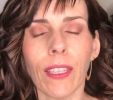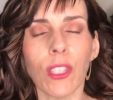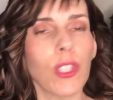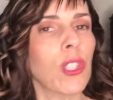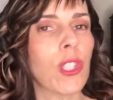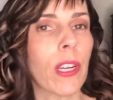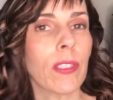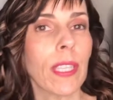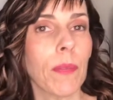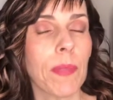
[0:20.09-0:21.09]
to just share
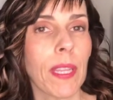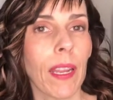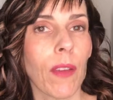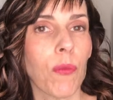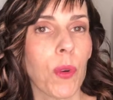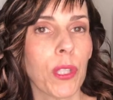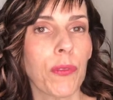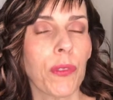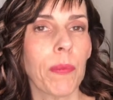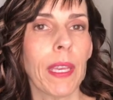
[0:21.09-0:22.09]
tips that have worked
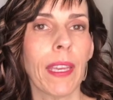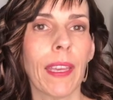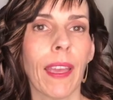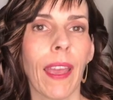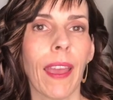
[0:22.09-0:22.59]
for me